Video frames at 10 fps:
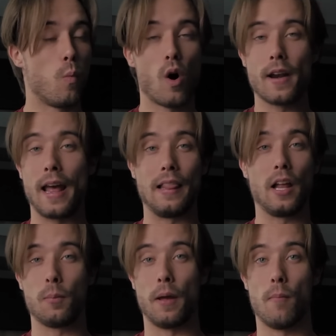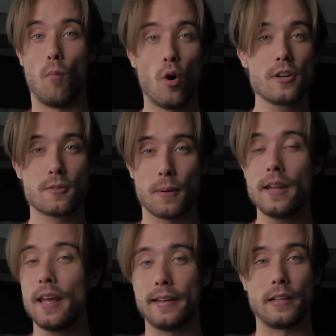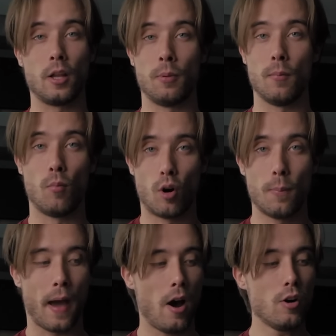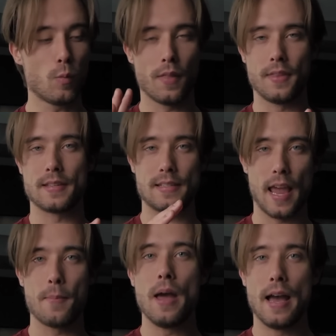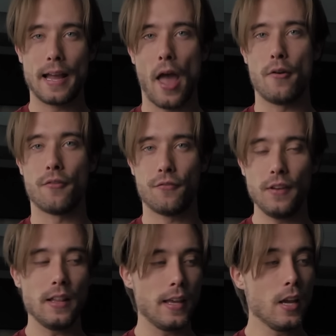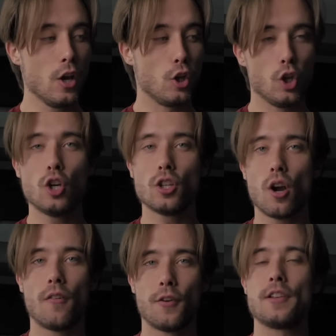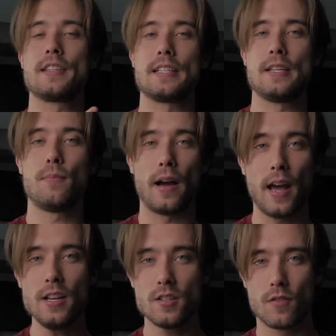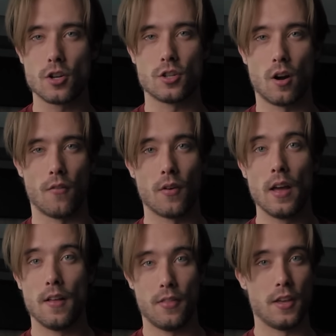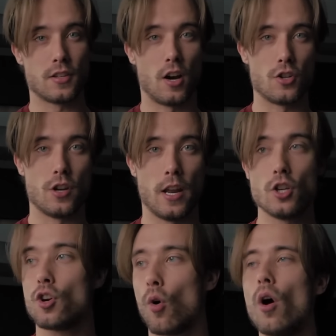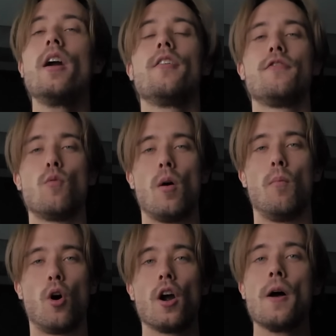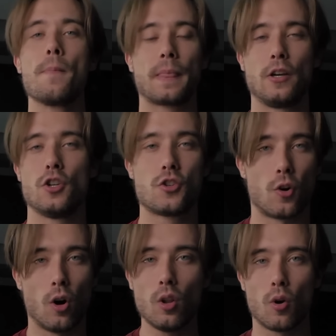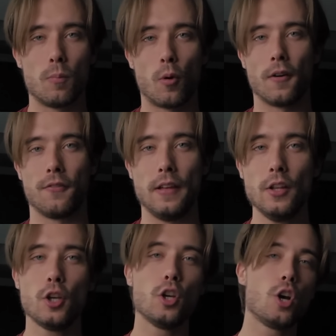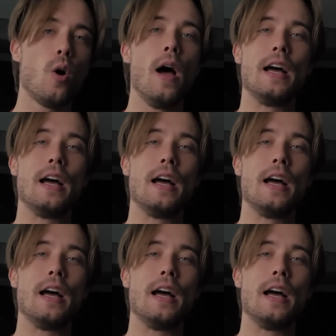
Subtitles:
want a little bit more spin and a little bit more power with the same kind of feeling, you could go for the 16 by 19 version of this 100-inch. Or if you want more control or more feel, you can go